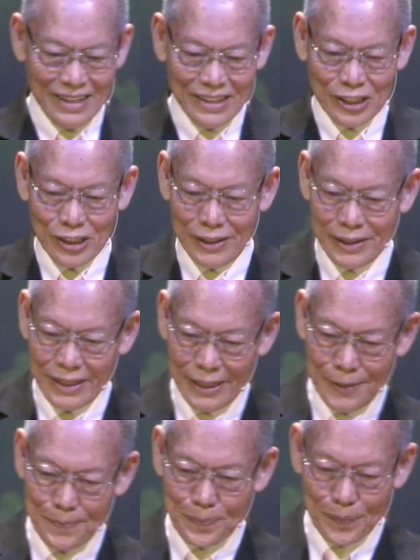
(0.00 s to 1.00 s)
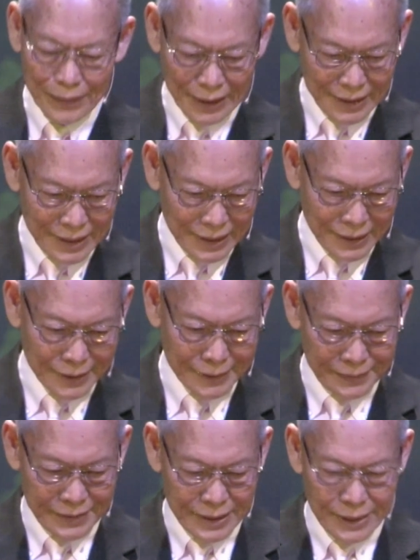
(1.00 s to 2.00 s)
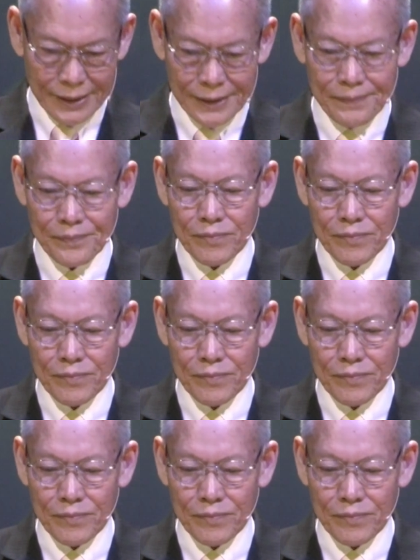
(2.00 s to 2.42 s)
So the, the, the